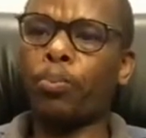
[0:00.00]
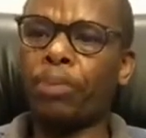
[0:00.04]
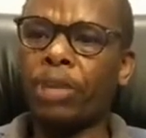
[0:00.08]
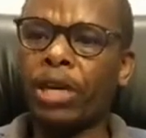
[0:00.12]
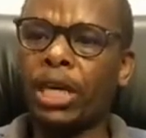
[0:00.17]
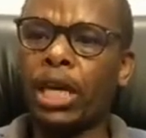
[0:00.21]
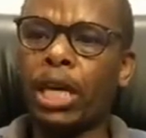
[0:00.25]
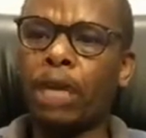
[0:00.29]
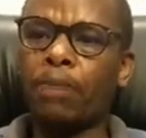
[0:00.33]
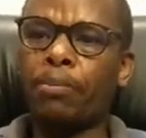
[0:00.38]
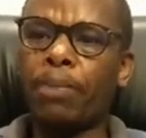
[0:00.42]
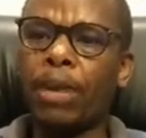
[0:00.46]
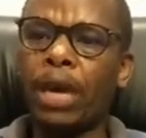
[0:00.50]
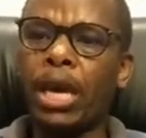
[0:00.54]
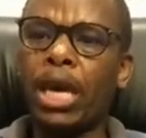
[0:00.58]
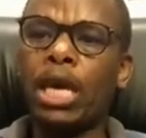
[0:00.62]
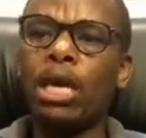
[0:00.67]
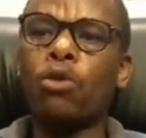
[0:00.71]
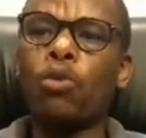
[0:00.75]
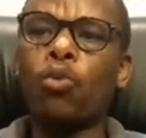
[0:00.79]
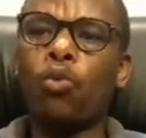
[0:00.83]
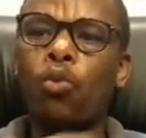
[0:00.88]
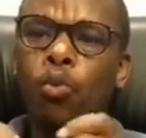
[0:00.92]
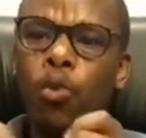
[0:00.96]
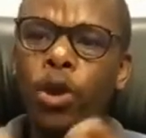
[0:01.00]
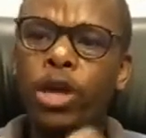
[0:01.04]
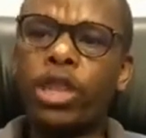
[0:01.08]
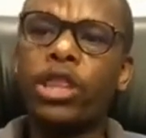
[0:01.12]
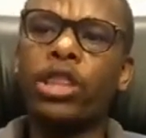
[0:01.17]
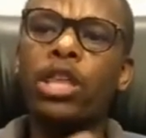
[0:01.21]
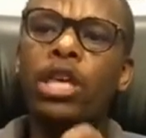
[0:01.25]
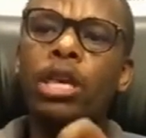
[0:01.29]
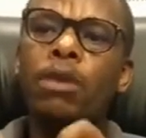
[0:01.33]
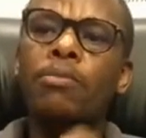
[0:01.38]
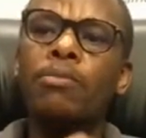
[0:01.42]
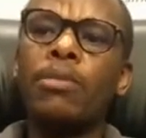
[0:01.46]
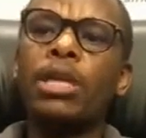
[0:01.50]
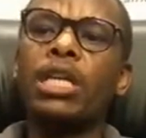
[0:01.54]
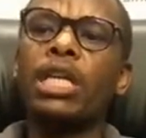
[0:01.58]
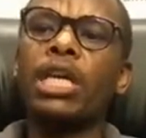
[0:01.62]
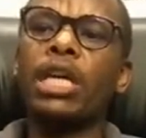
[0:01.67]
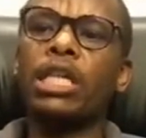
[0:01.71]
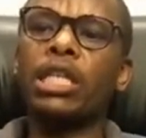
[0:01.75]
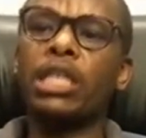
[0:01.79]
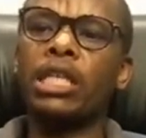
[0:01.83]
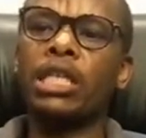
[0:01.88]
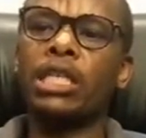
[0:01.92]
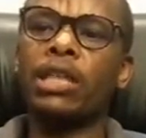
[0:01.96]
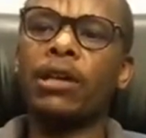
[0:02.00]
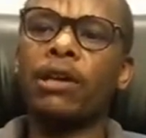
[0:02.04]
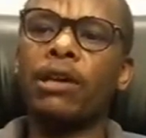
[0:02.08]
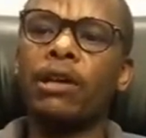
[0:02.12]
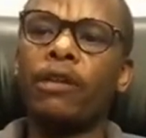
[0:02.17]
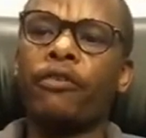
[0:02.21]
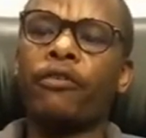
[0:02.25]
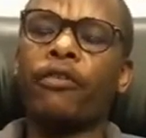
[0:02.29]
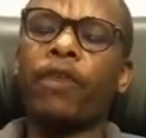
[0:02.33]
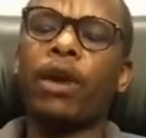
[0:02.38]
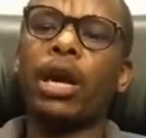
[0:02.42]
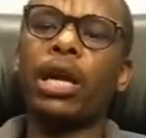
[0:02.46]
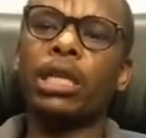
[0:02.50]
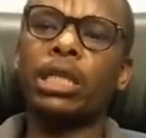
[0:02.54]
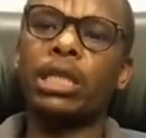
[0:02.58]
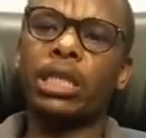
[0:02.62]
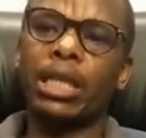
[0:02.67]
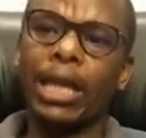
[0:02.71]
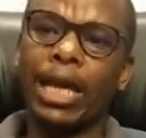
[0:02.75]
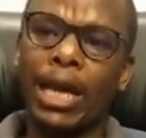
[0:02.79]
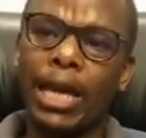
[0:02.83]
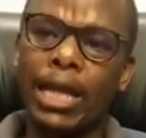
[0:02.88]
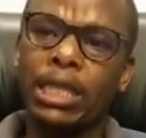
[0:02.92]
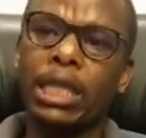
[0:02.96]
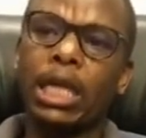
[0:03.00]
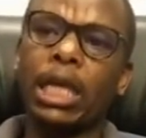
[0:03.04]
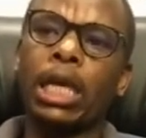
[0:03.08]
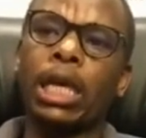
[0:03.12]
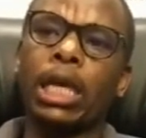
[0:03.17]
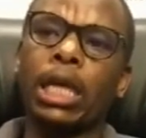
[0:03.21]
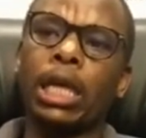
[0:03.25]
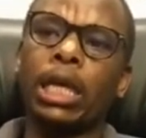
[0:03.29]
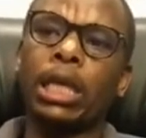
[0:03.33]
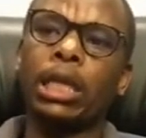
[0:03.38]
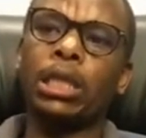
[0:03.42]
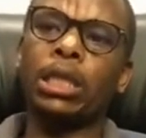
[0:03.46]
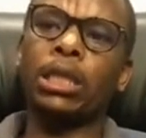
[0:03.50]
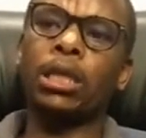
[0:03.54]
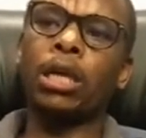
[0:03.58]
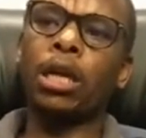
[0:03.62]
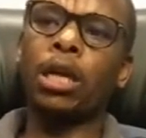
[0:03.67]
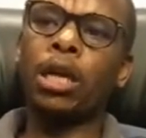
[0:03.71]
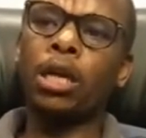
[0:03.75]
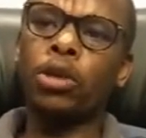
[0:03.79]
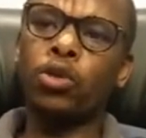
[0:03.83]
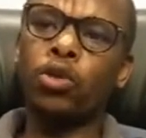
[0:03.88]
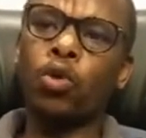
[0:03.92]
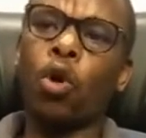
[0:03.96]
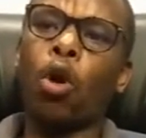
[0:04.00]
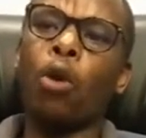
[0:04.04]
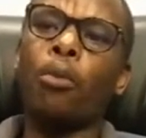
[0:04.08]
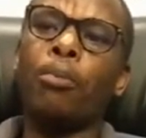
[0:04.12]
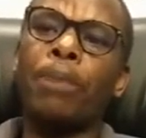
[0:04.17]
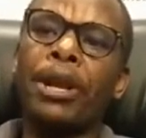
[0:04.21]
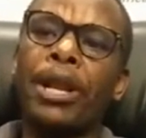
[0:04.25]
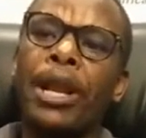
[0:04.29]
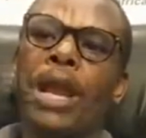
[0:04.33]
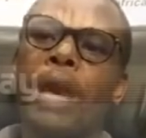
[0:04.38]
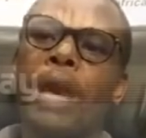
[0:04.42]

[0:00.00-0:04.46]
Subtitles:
So Pick n Pay, with immediate effect, has agreed to